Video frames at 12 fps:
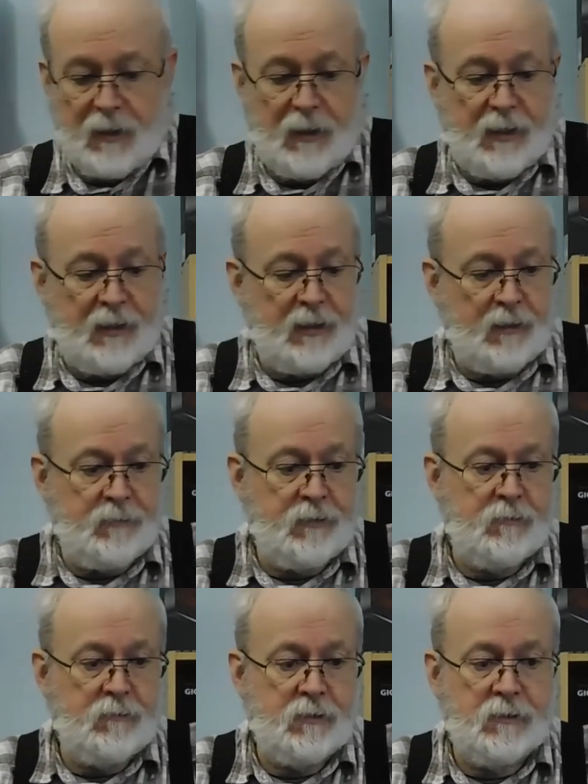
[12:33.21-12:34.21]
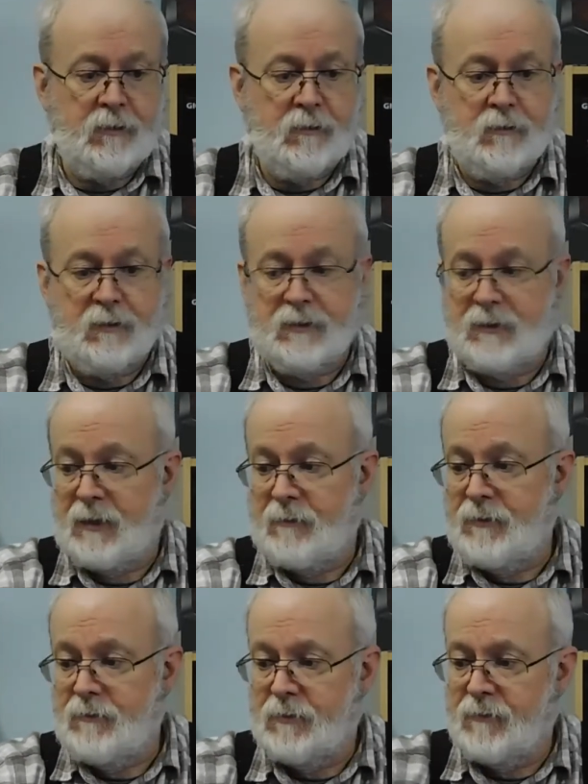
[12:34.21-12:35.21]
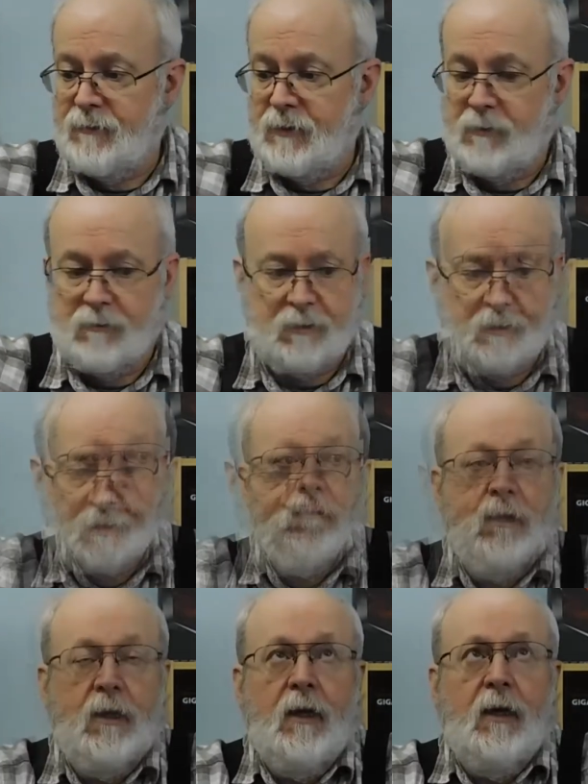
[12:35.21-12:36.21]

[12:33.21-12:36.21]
And I'll be doing, like I said, I'll be doing a video on that.